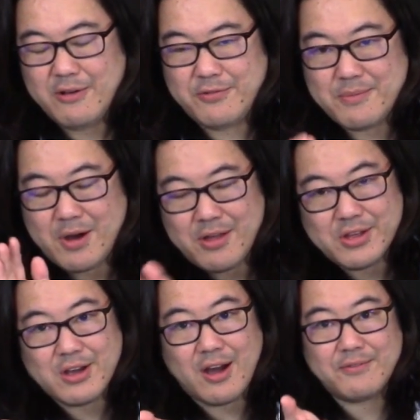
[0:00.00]
from all
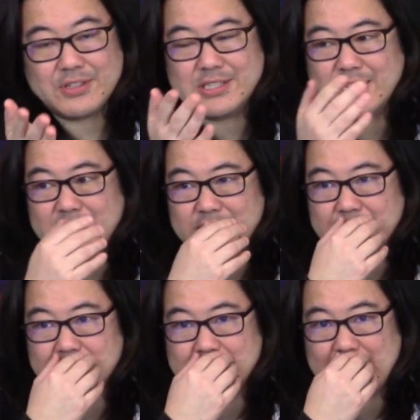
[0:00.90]
the
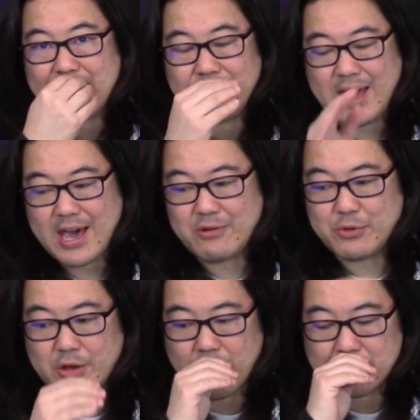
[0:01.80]
conversations that I've had
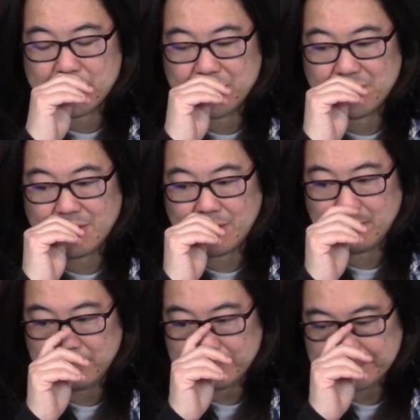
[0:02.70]
with
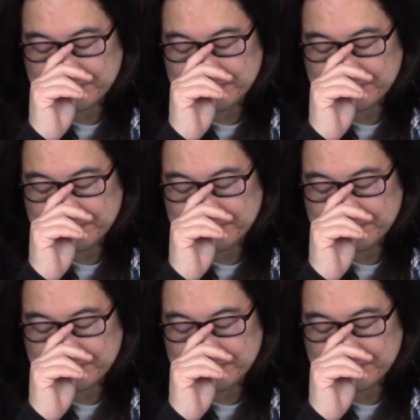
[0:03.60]
Arturo